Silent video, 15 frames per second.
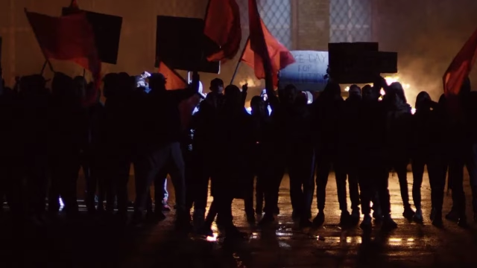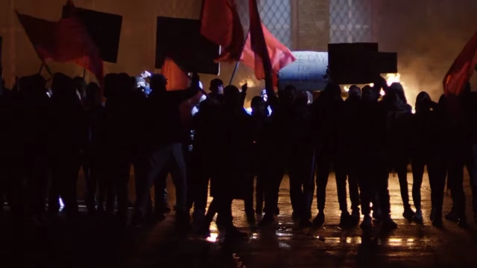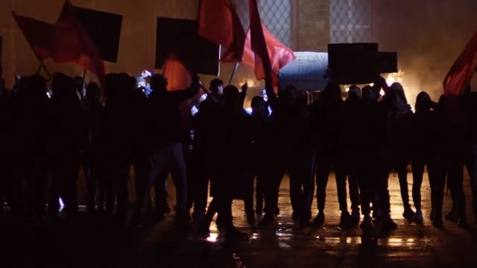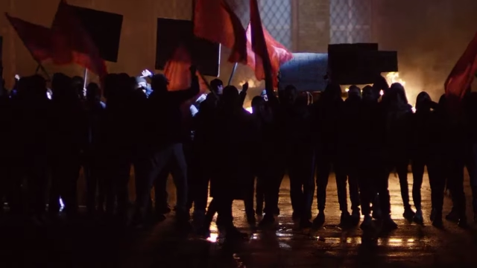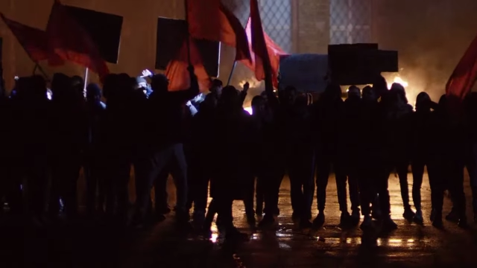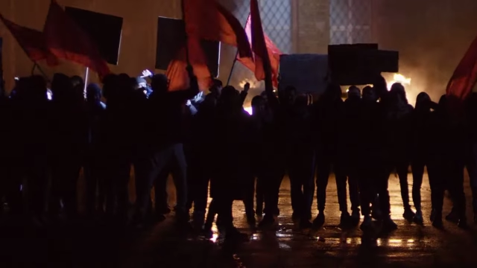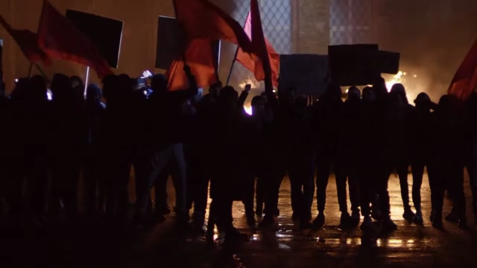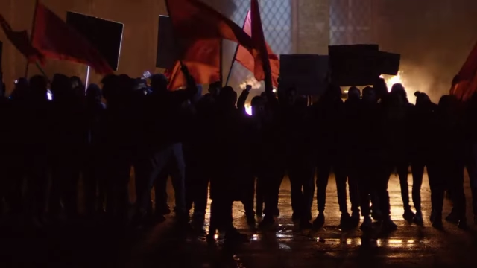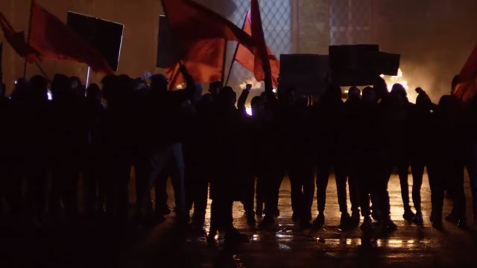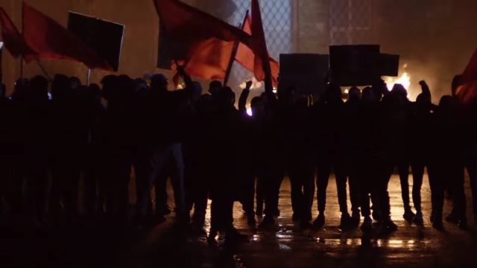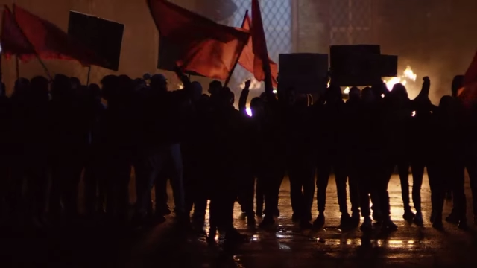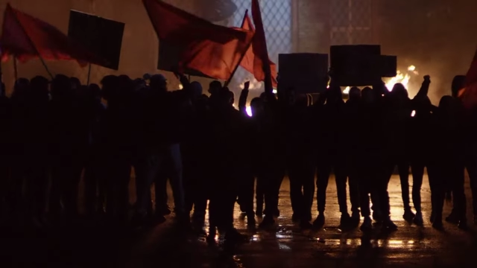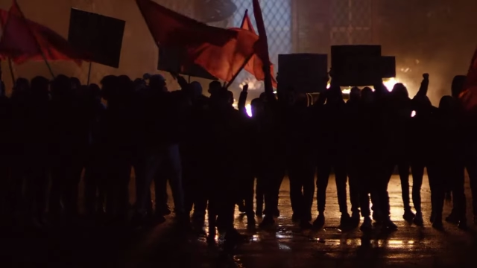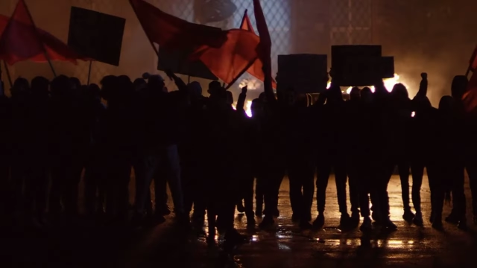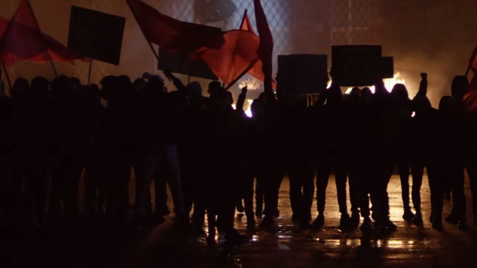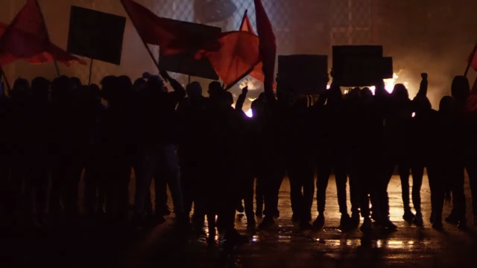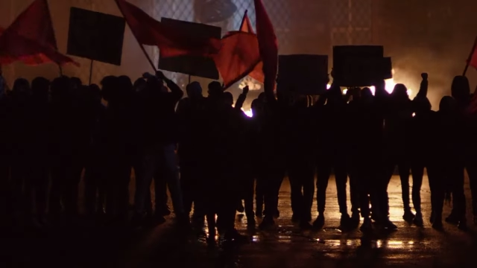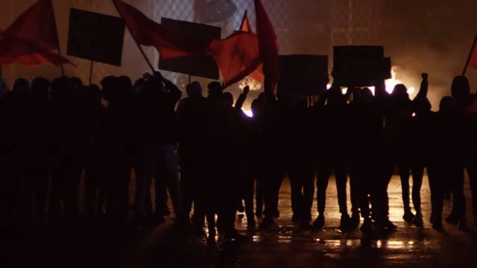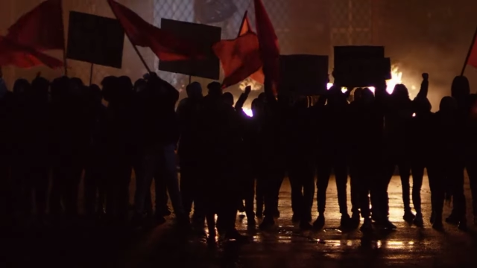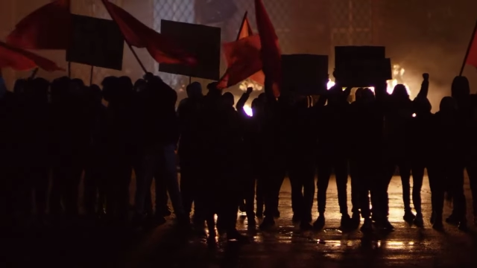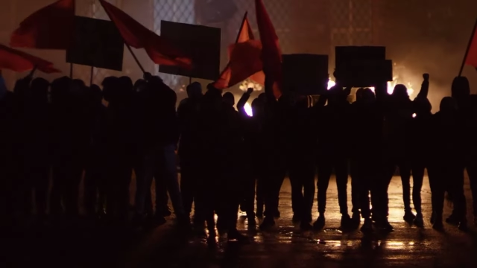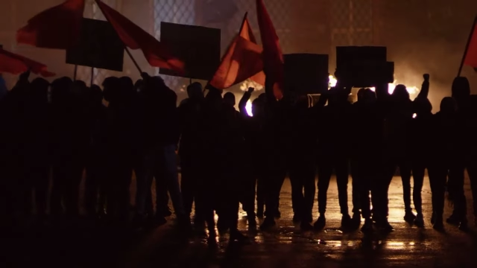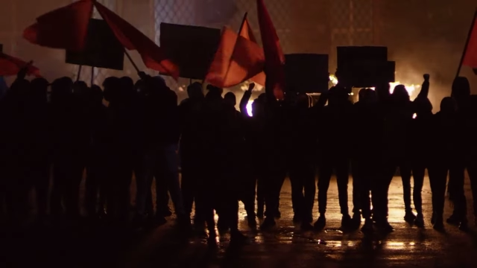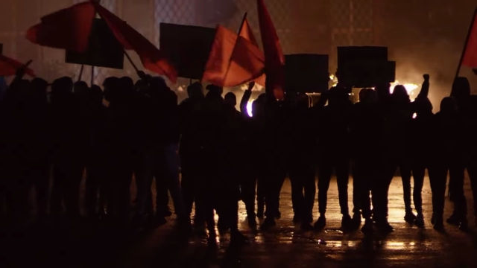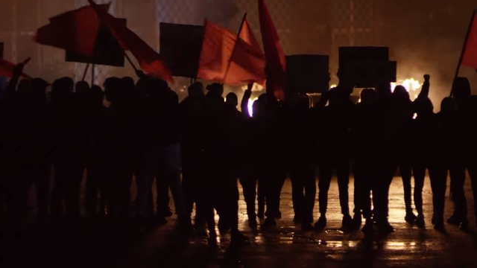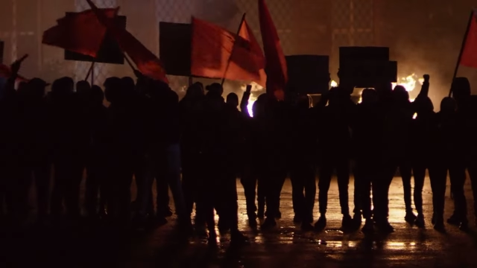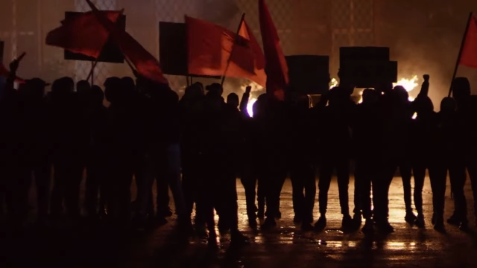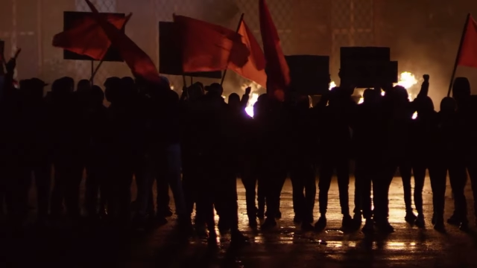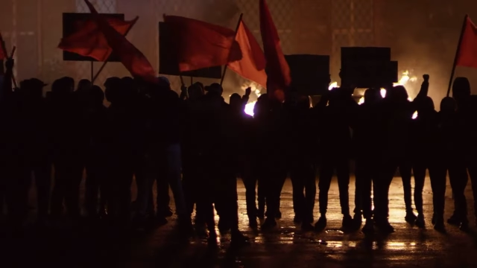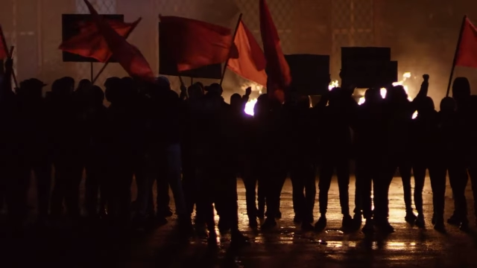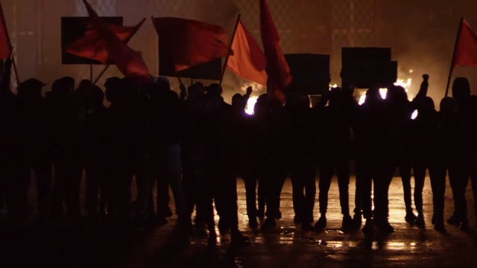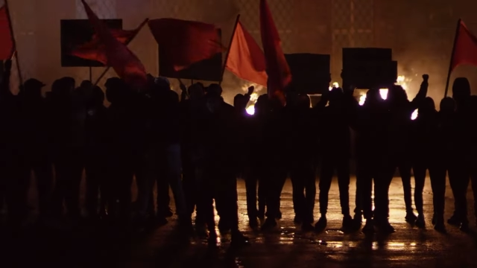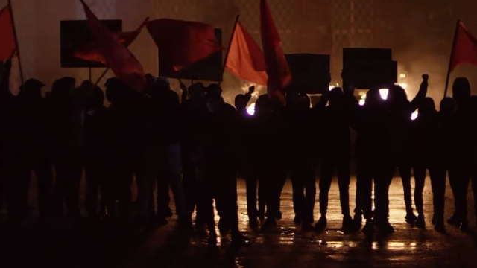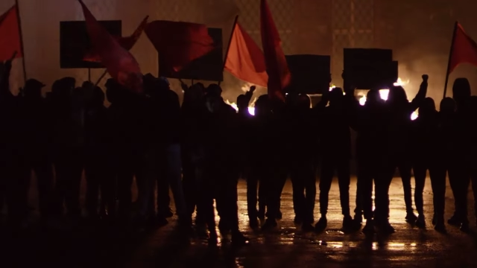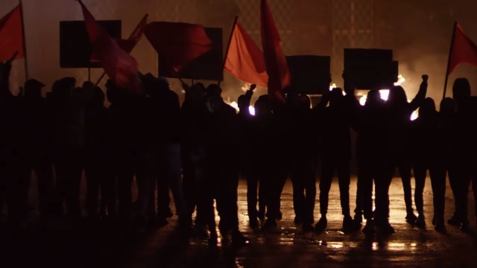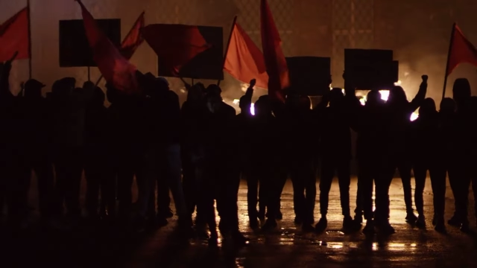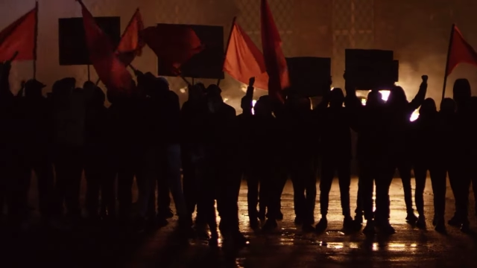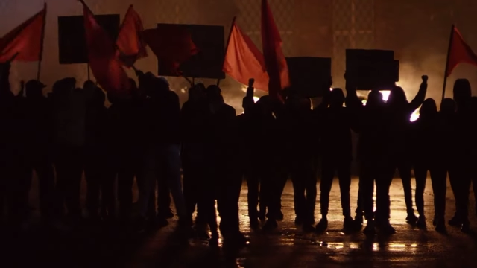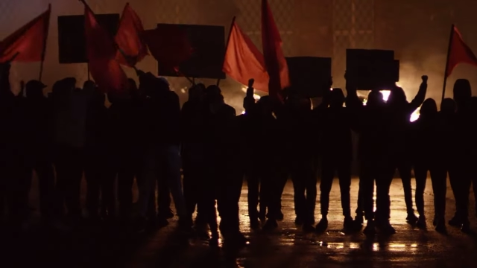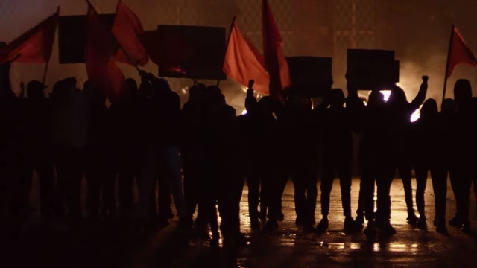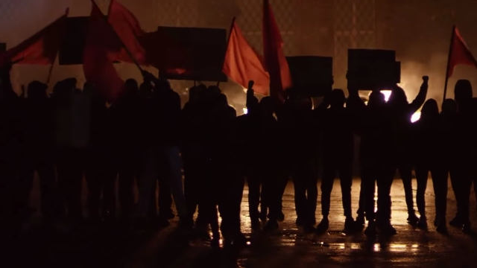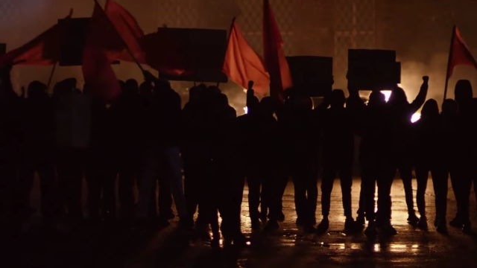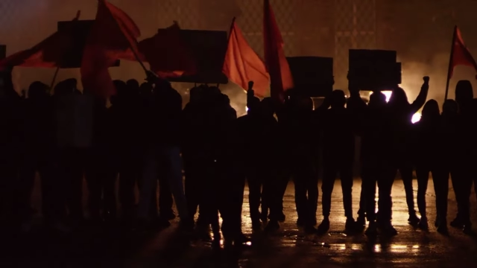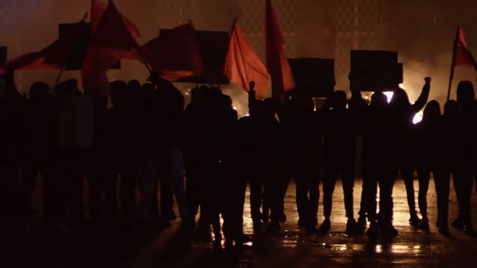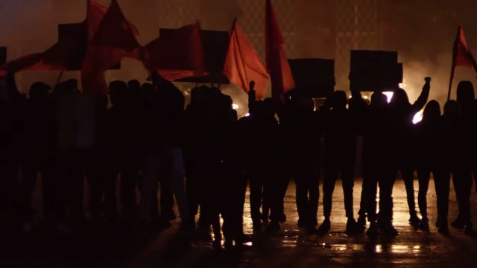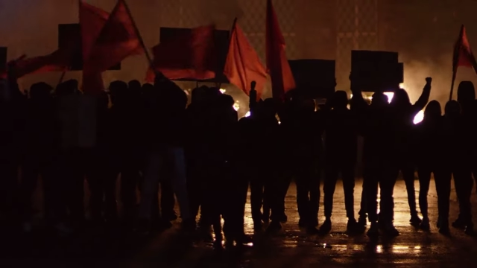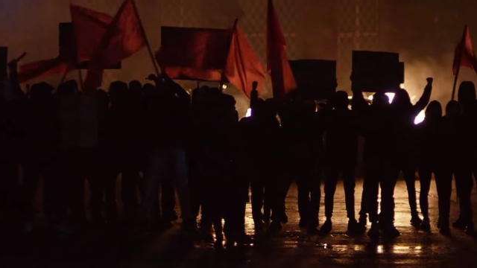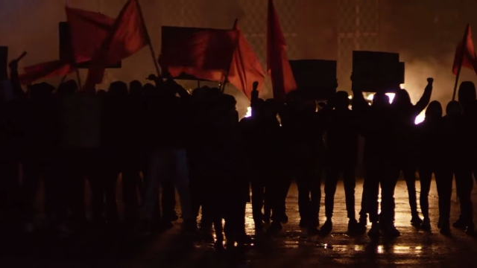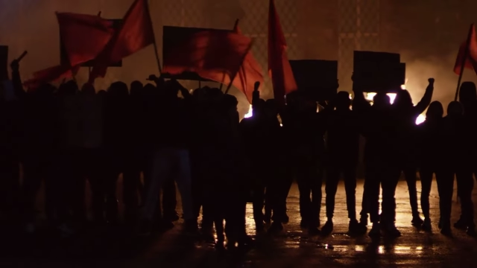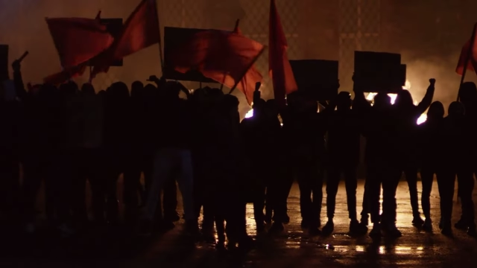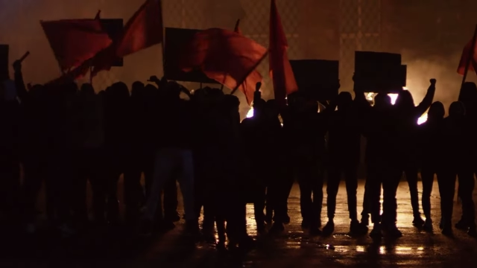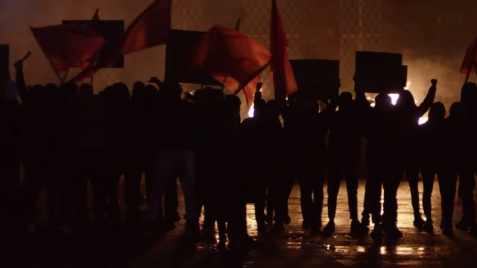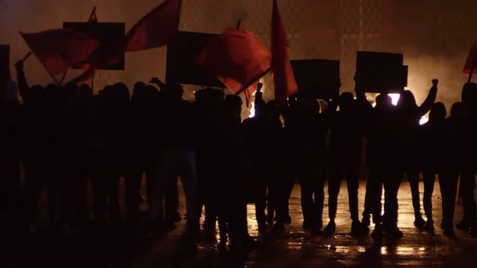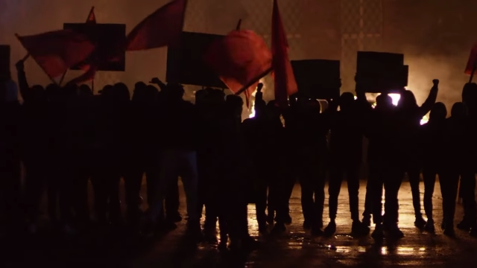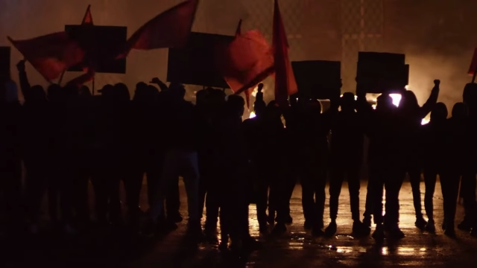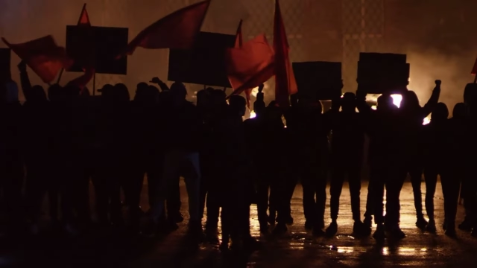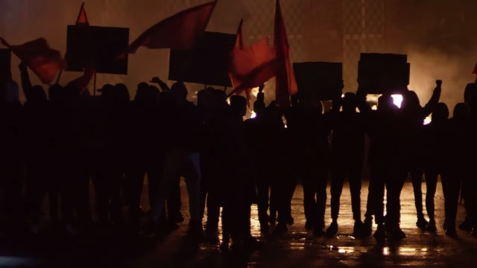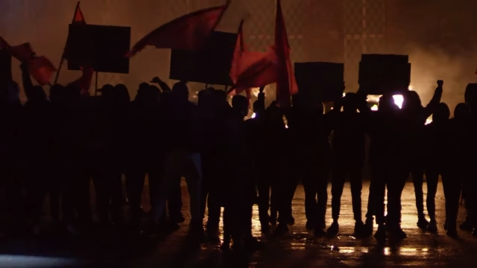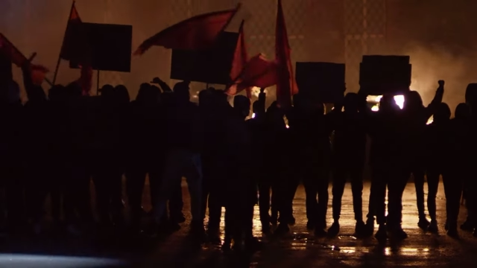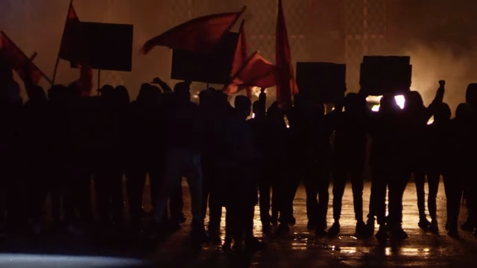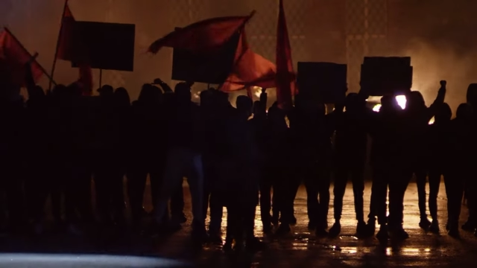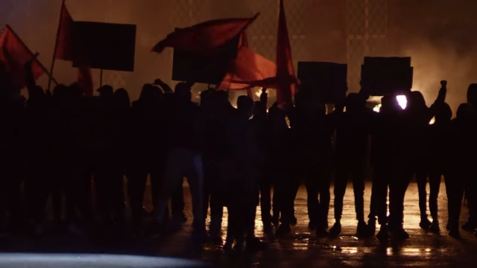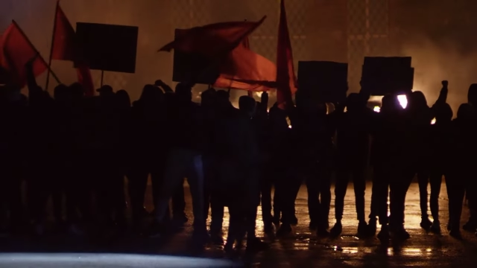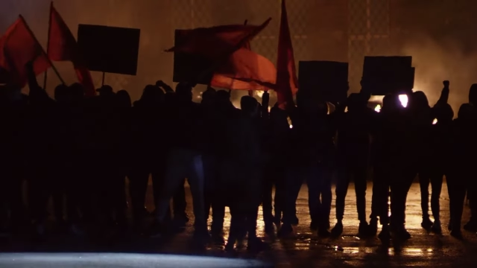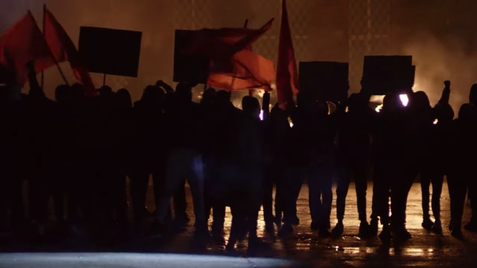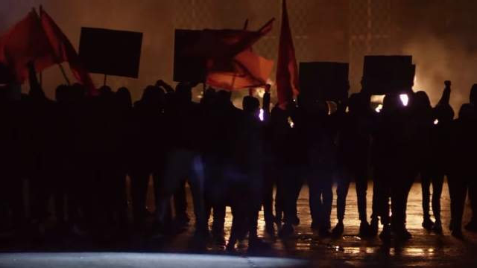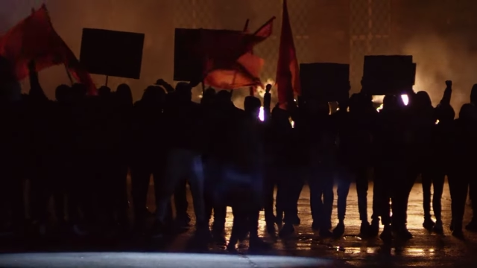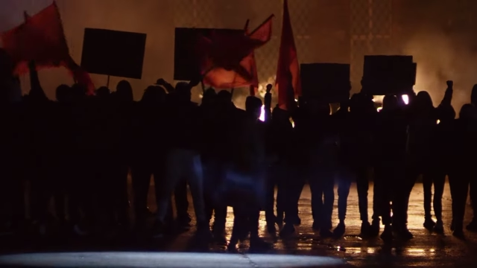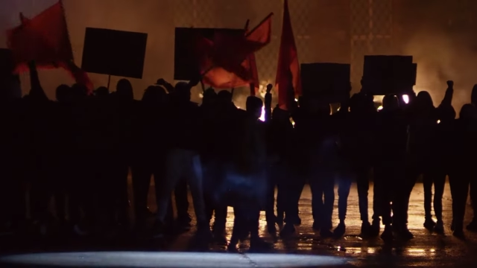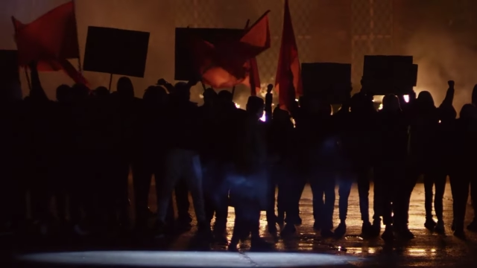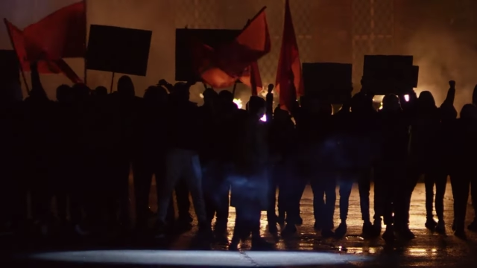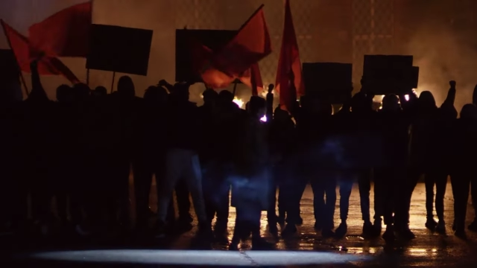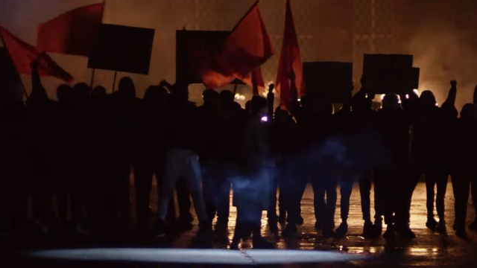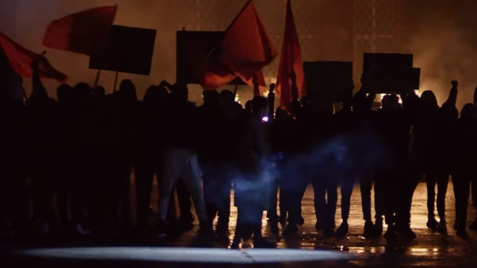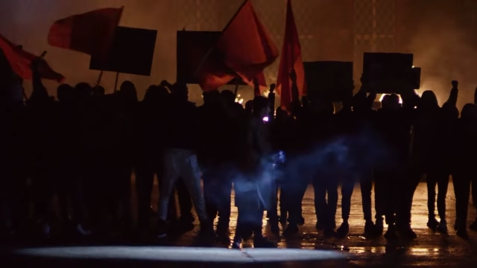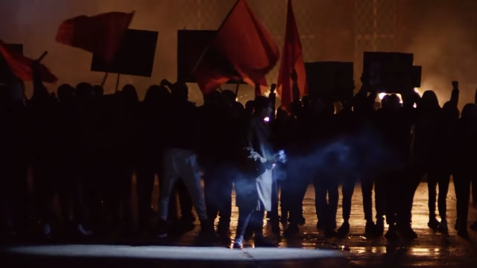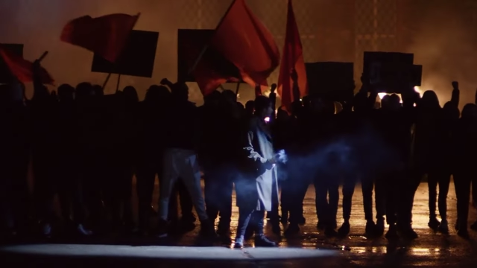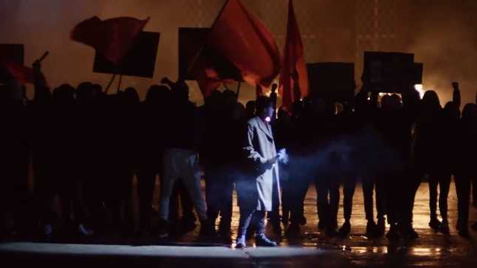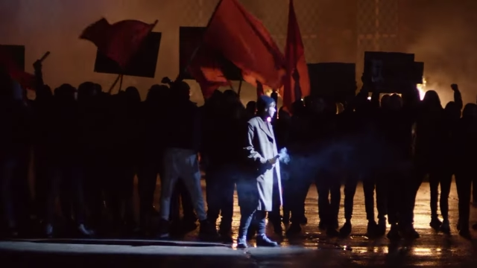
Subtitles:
(no speaker visible)